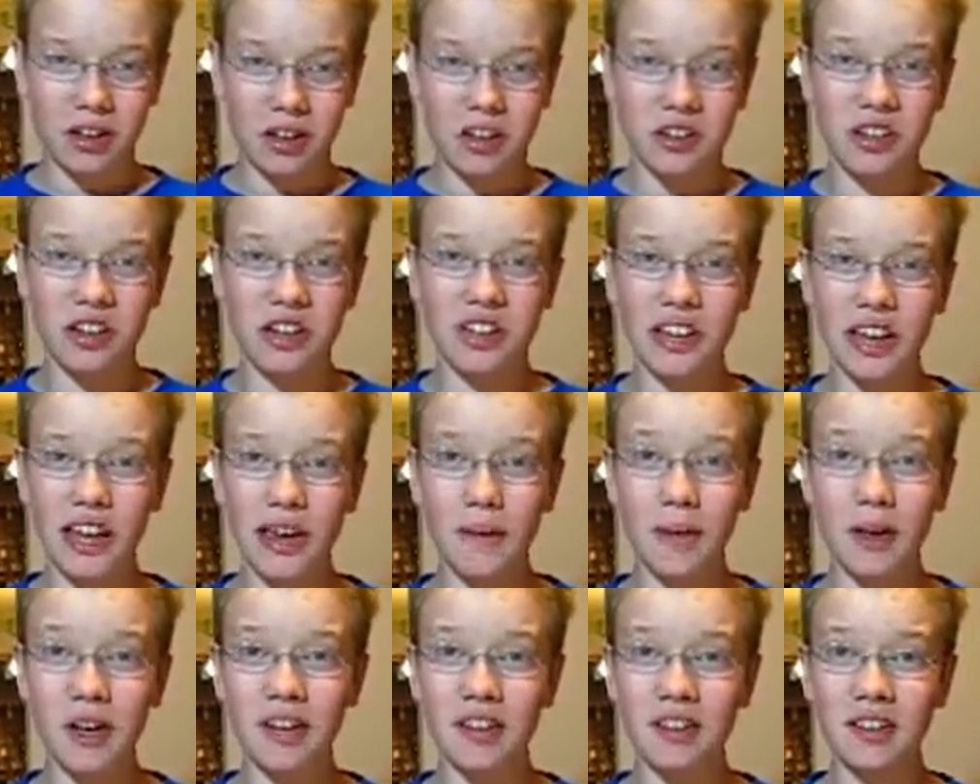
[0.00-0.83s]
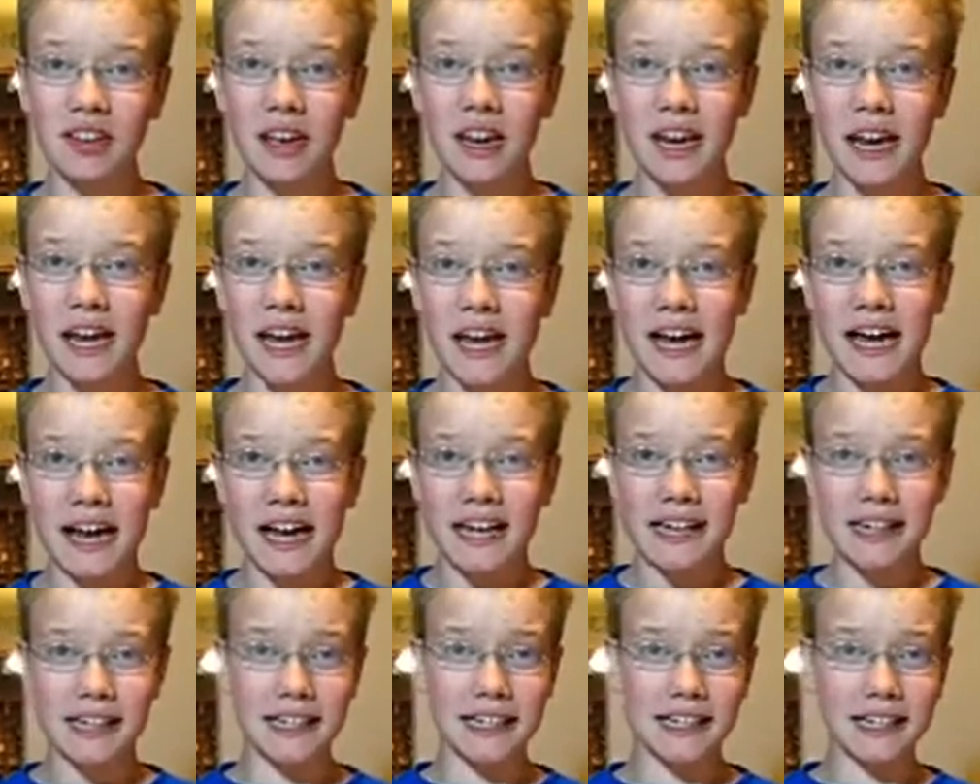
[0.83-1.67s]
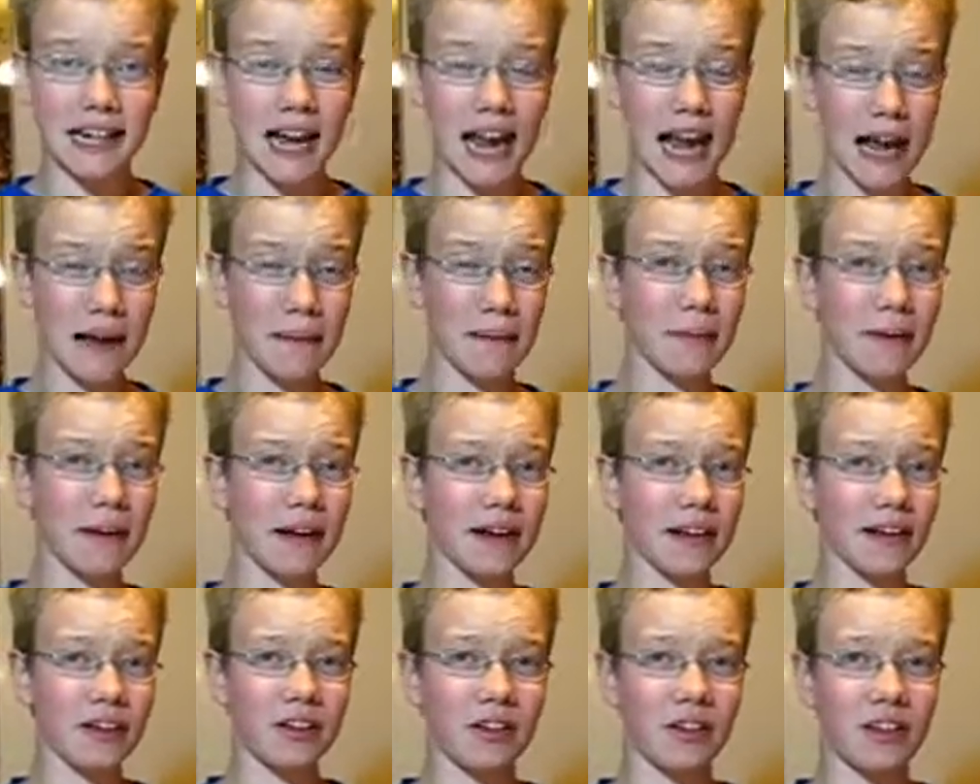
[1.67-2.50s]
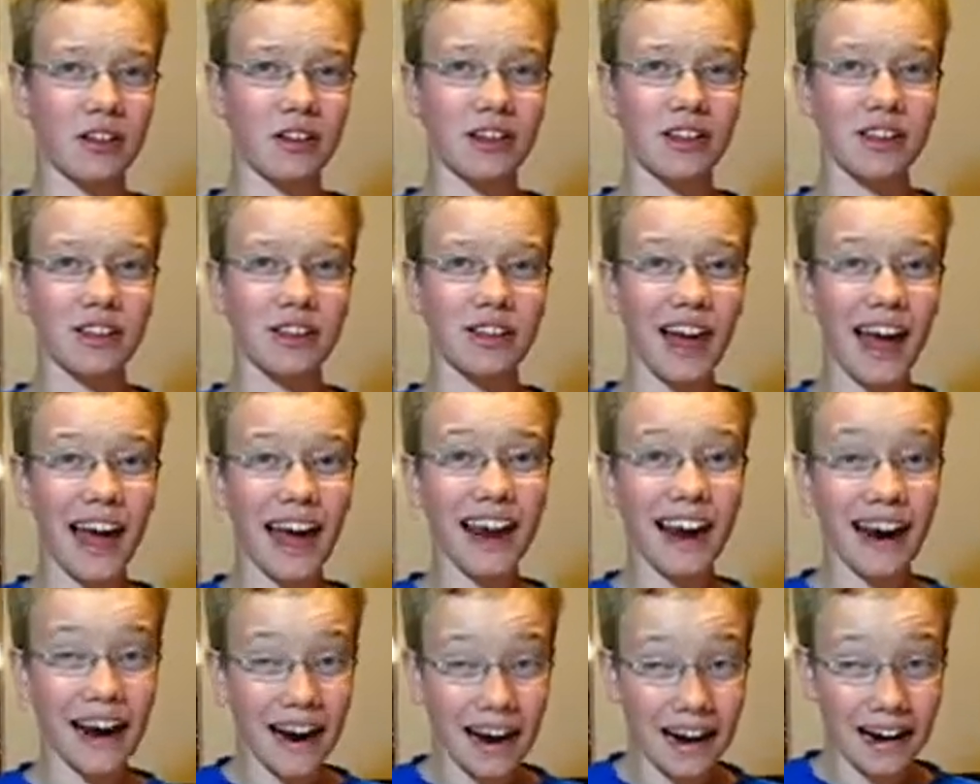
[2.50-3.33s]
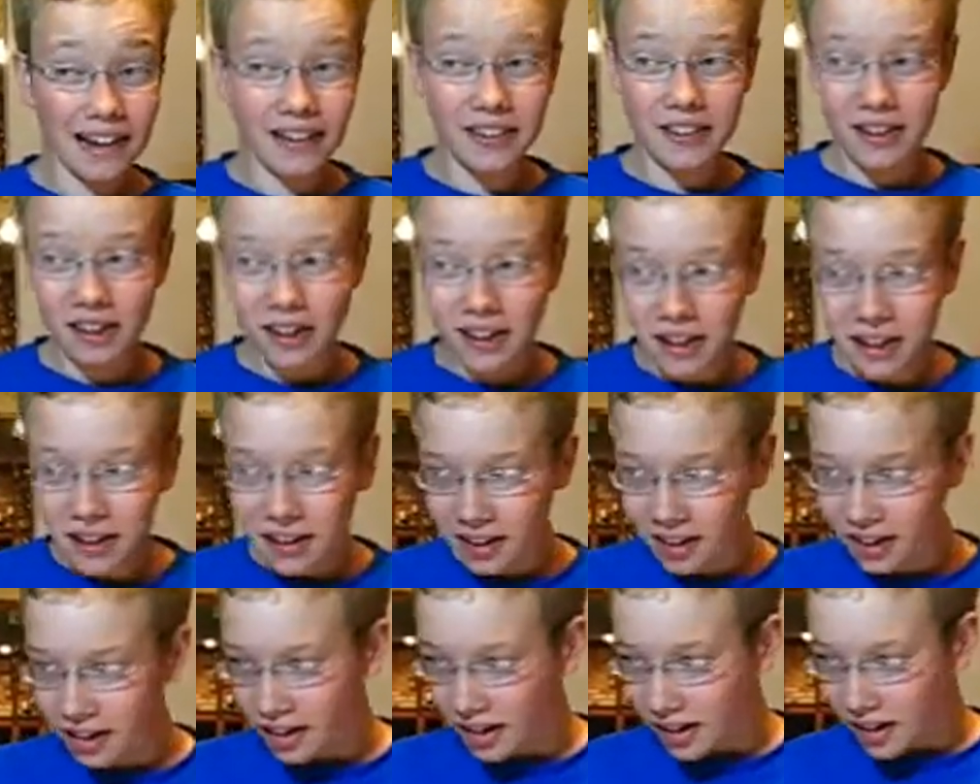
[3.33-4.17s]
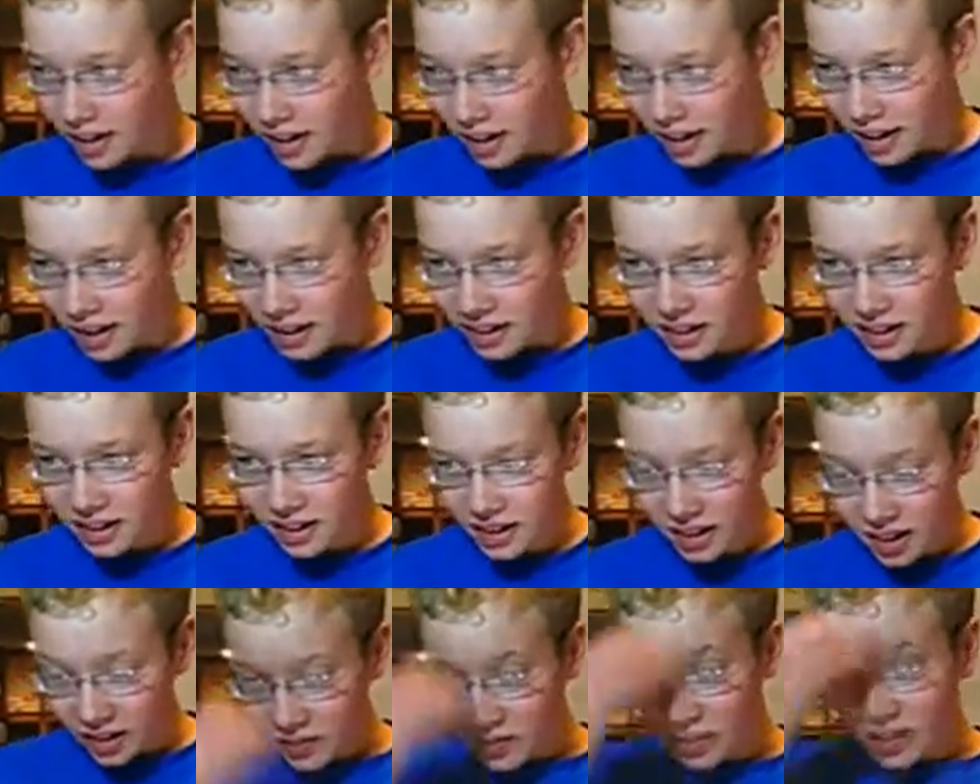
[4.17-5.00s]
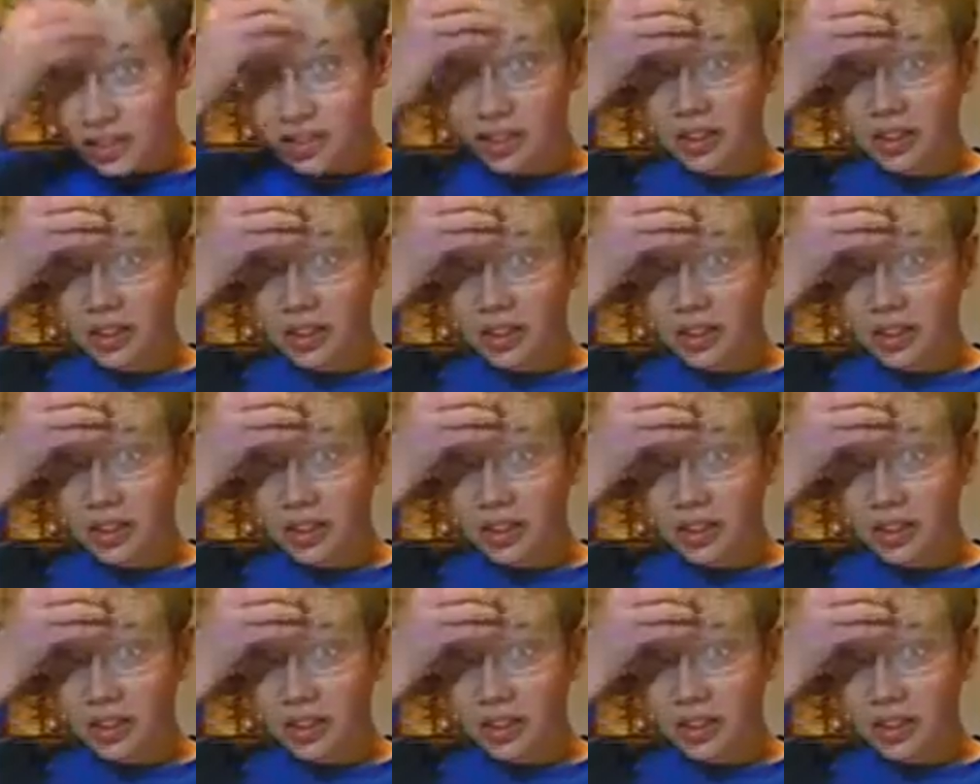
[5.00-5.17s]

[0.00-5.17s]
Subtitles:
She came in and said, "Gabriel, that hurts her!" and then left and